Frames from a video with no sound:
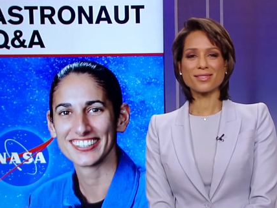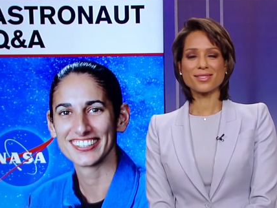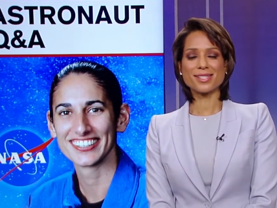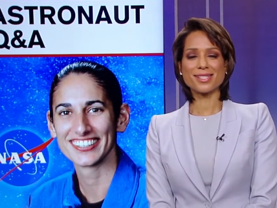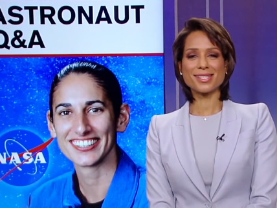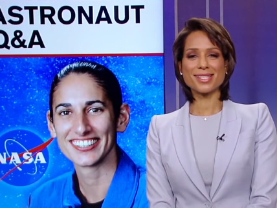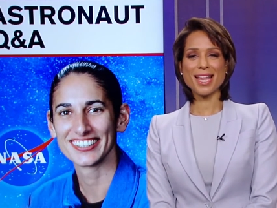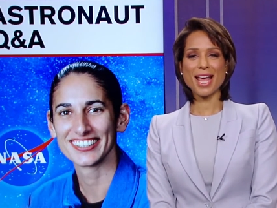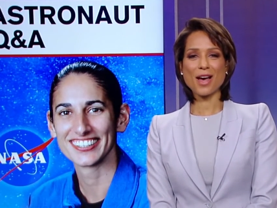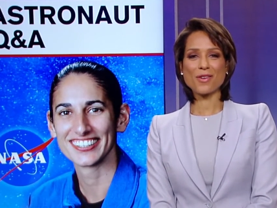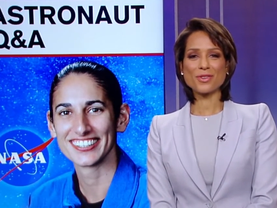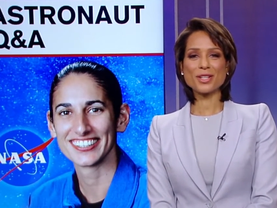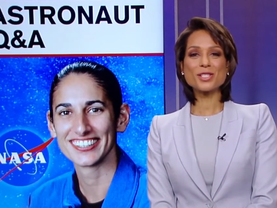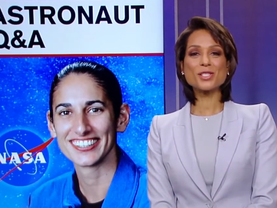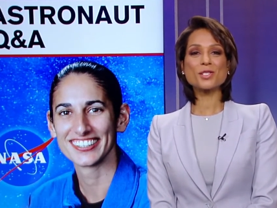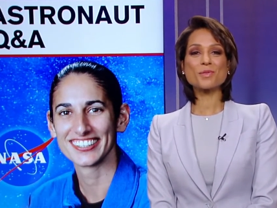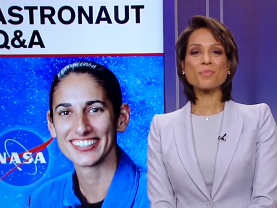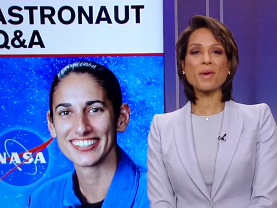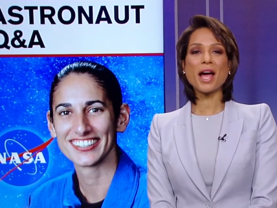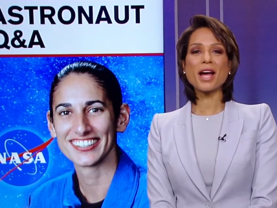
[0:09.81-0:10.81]
Speaker 1: She's now
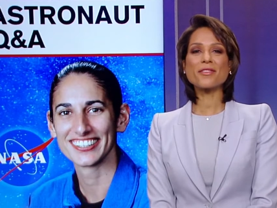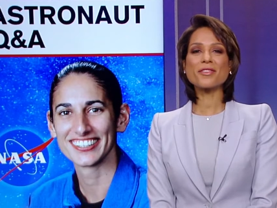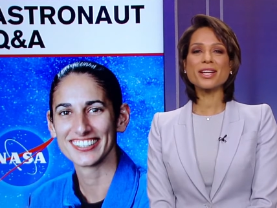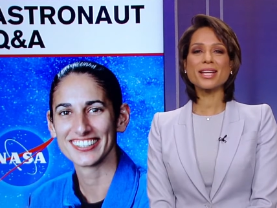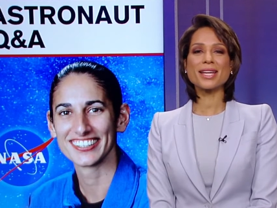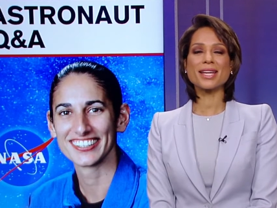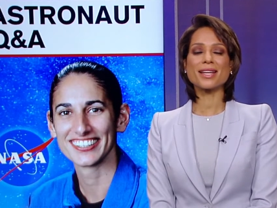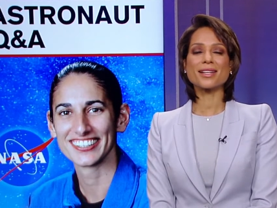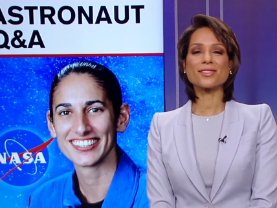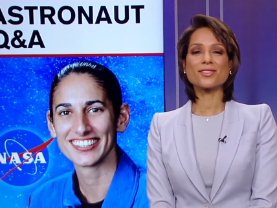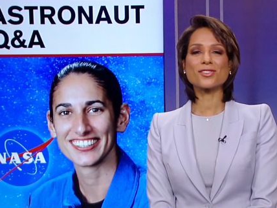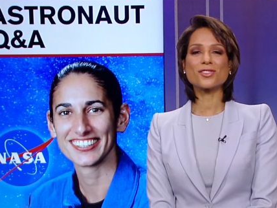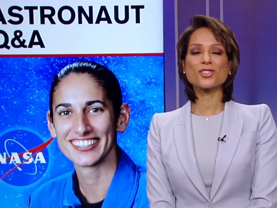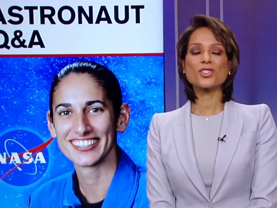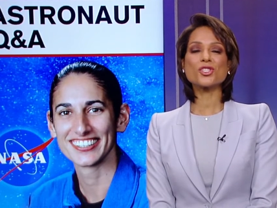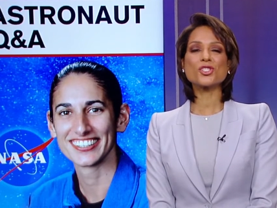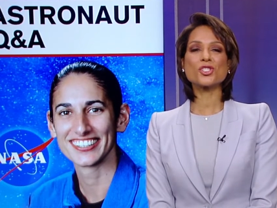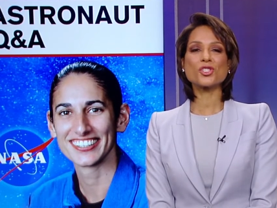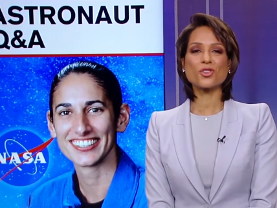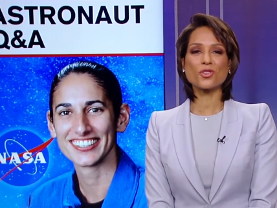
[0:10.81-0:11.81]
inspiring kids
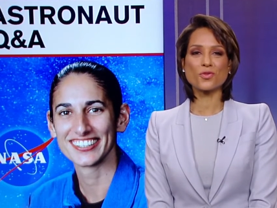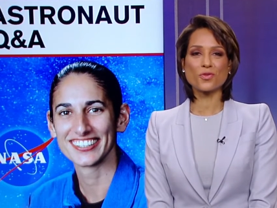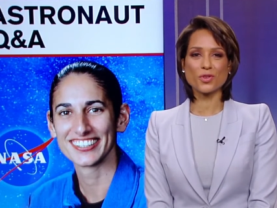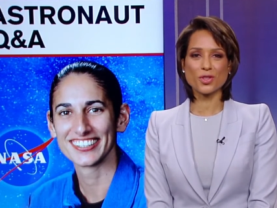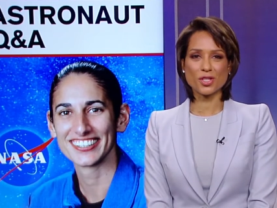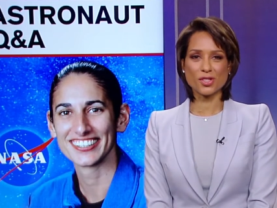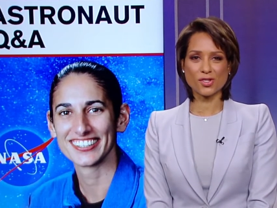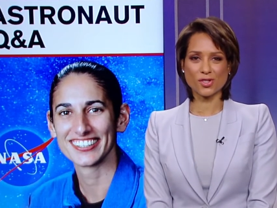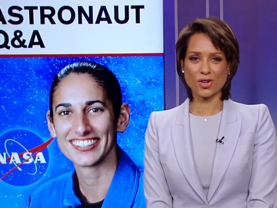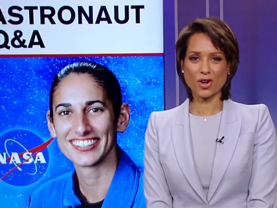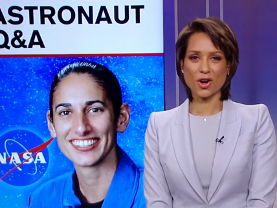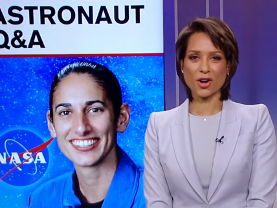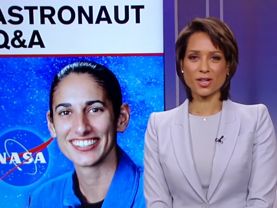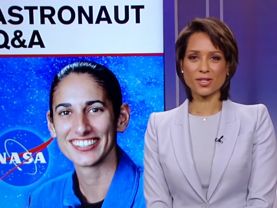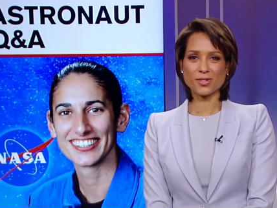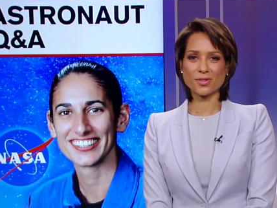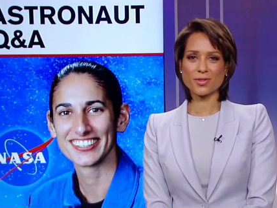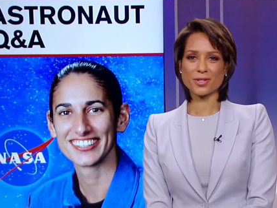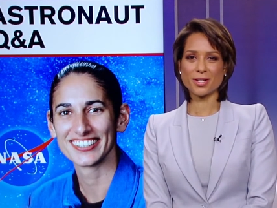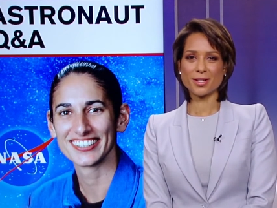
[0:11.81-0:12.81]
to shoot for the
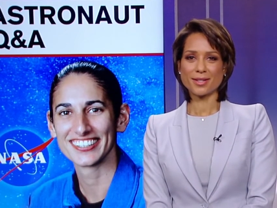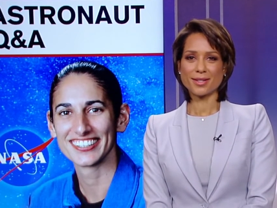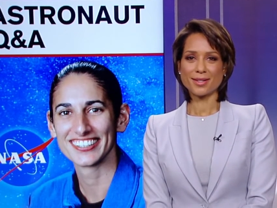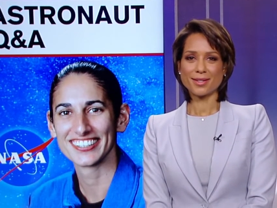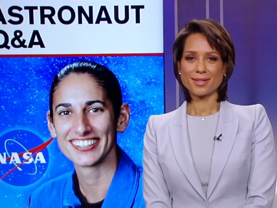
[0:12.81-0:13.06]
stars, or